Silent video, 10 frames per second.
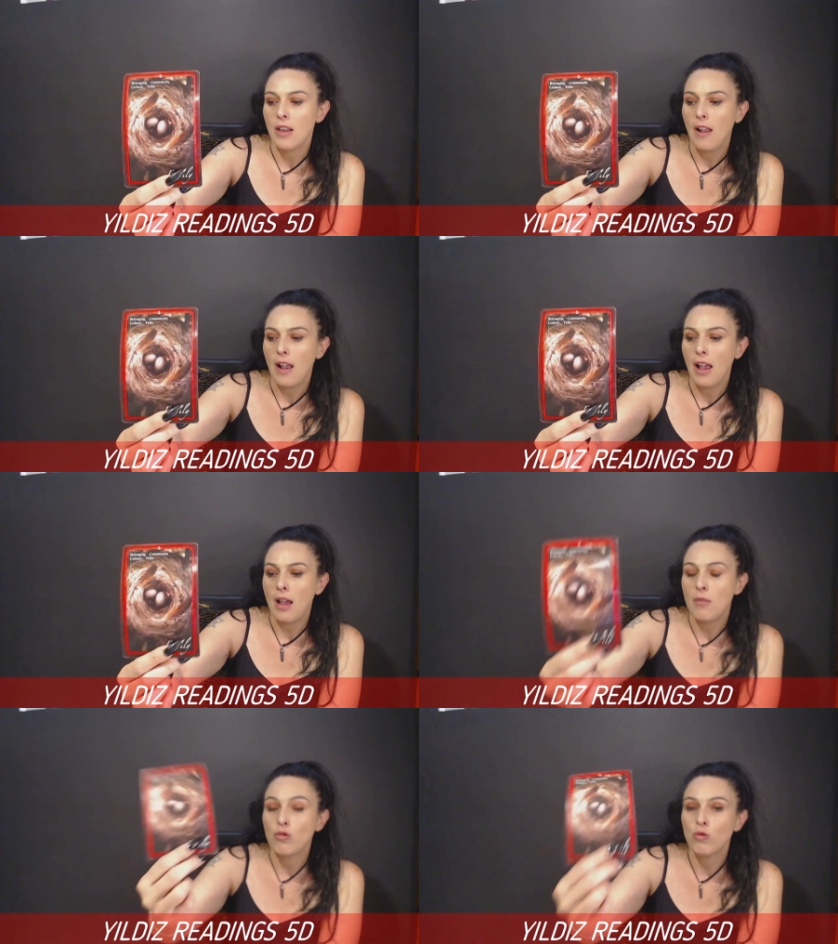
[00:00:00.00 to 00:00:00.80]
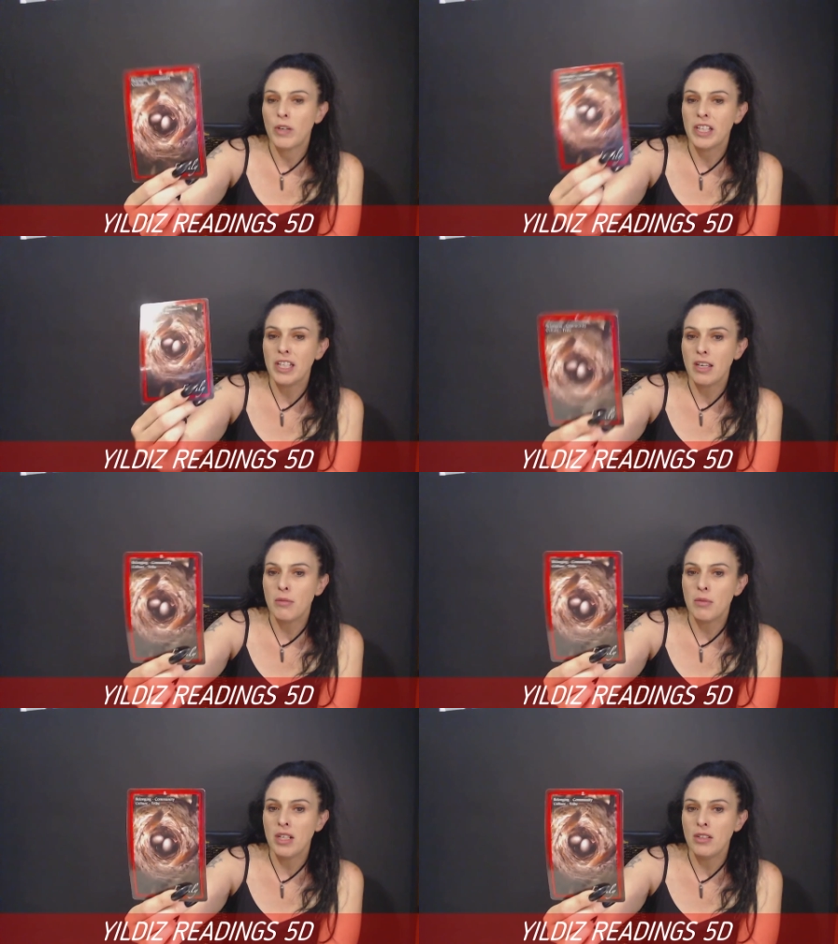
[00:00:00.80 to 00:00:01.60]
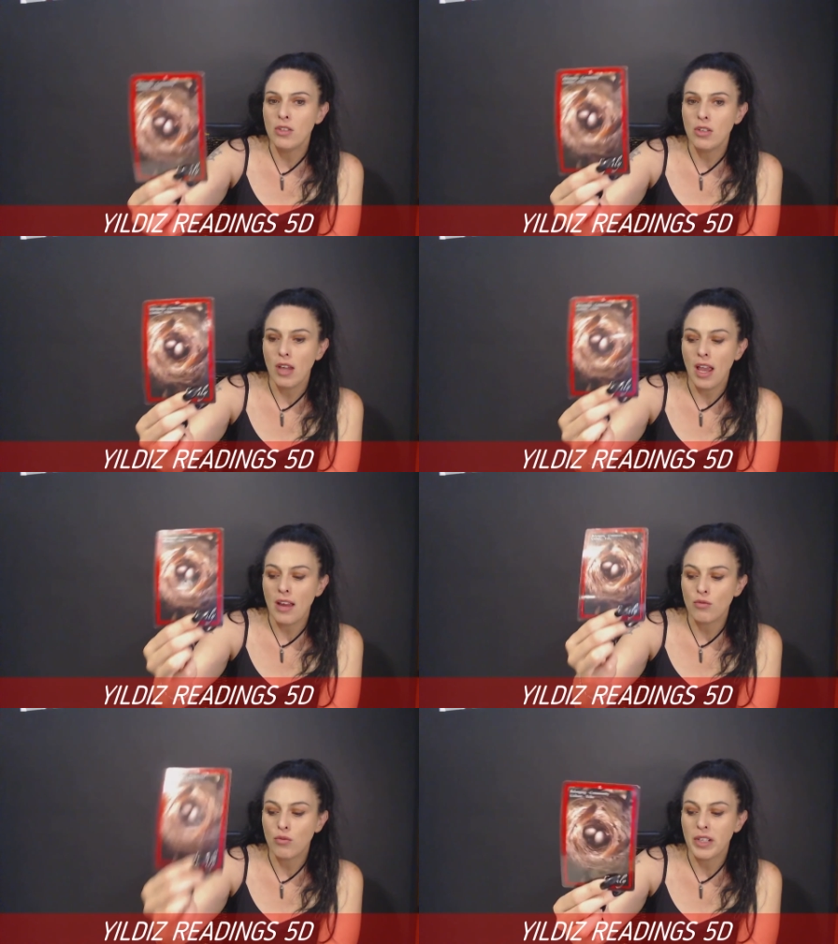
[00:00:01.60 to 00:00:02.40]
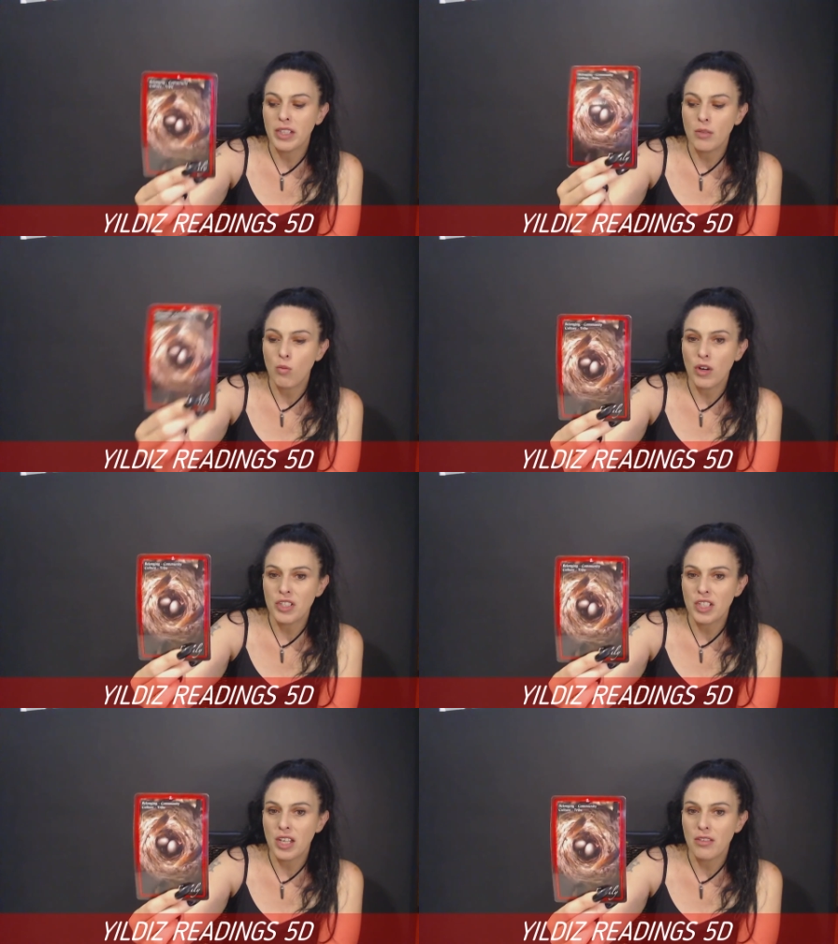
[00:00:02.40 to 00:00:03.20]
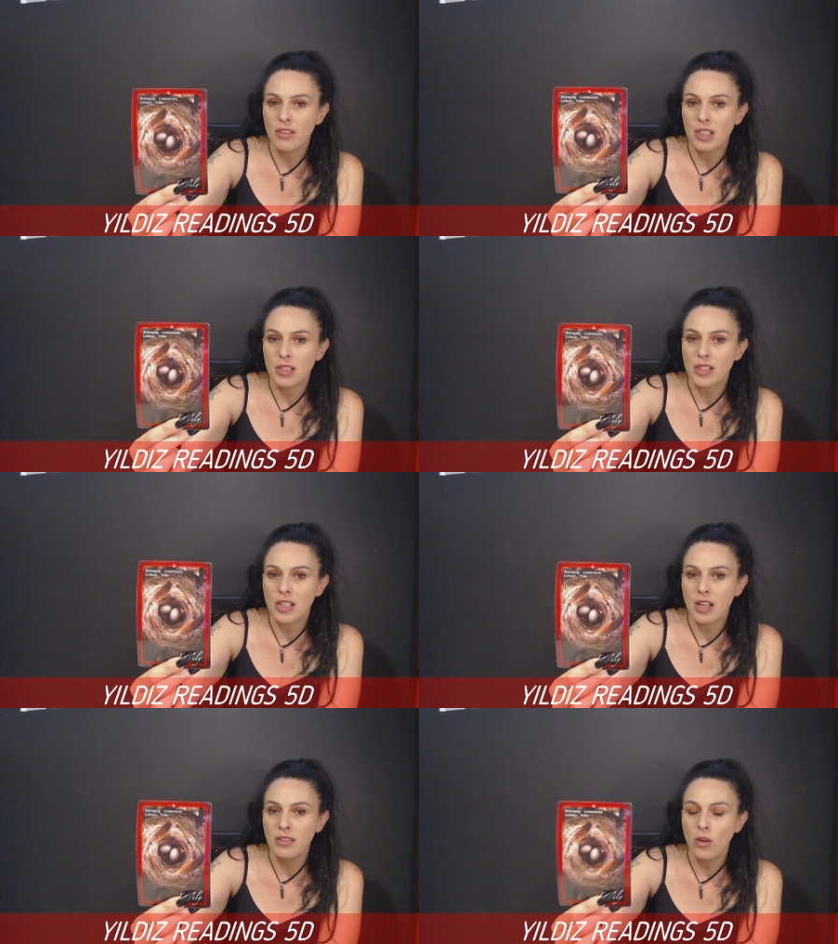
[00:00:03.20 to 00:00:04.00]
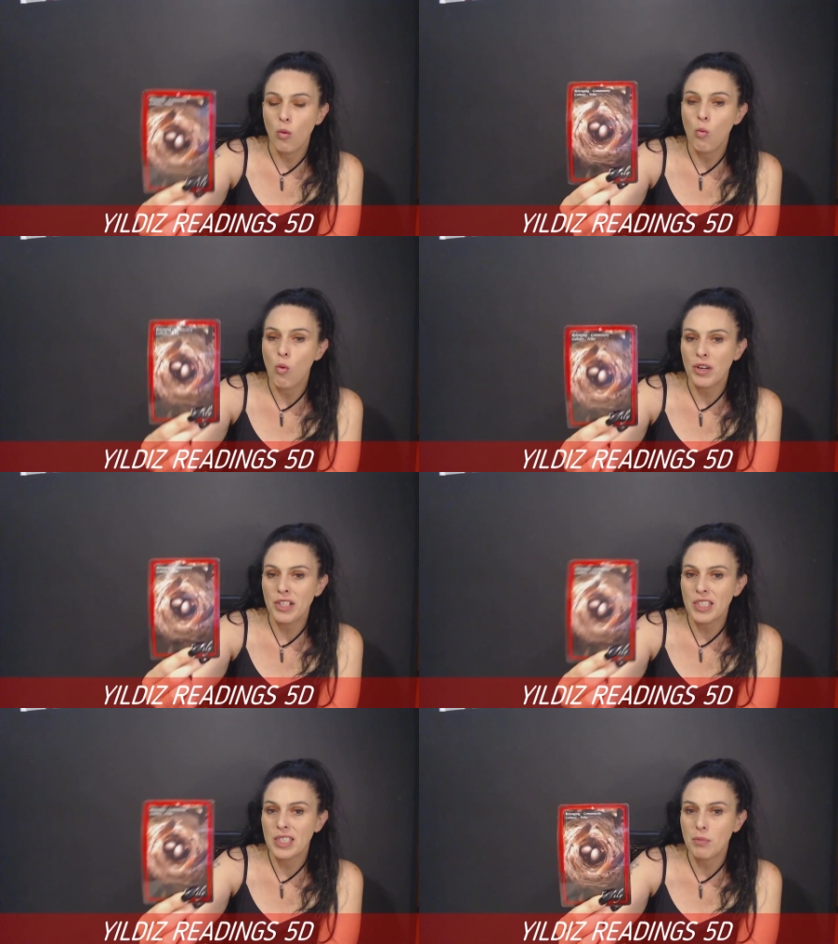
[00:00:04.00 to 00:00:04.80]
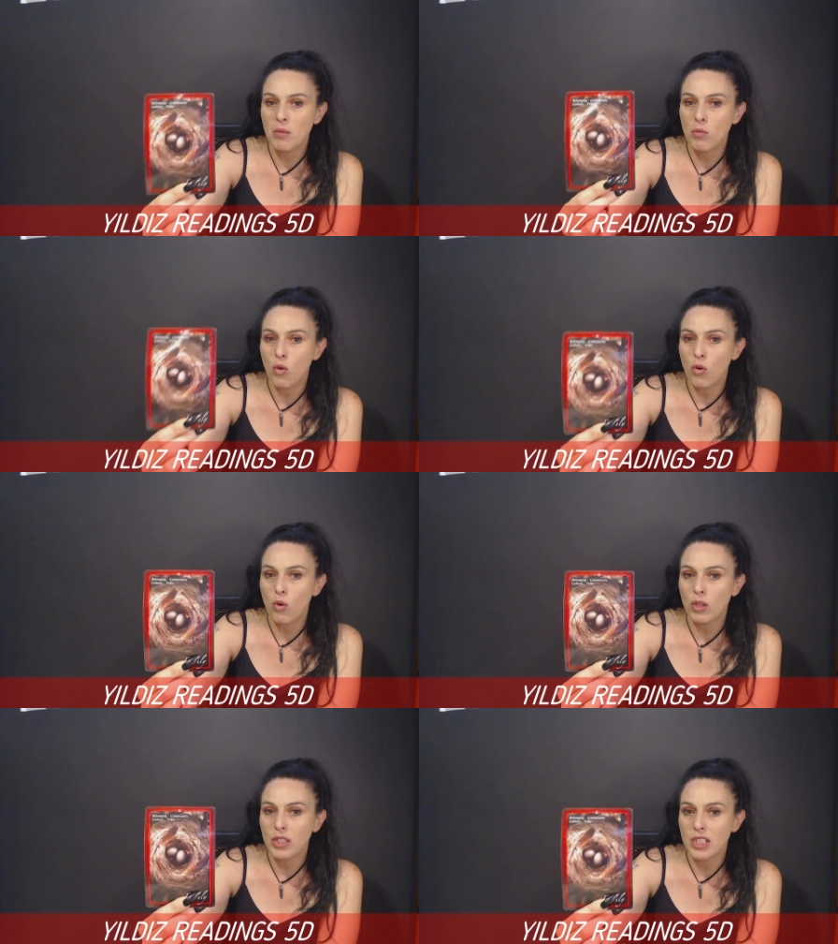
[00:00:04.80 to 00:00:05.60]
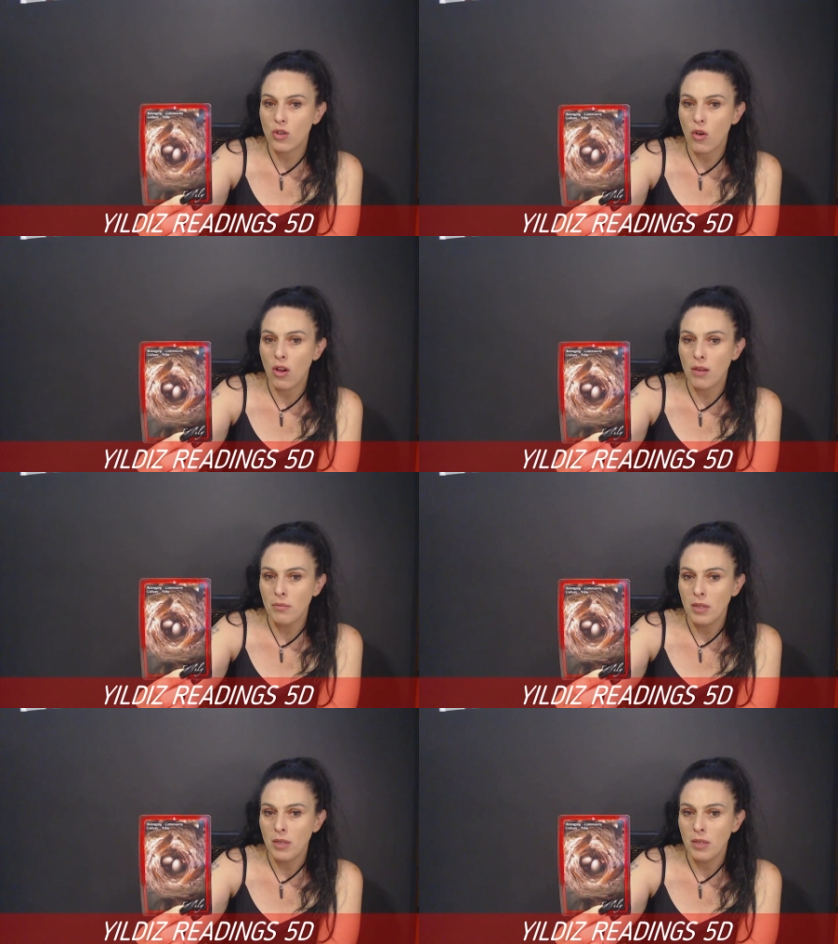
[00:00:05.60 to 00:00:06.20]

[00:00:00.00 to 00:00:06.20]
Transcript: uh, really committed and really wanting to get things done, wanting to spend more quality time,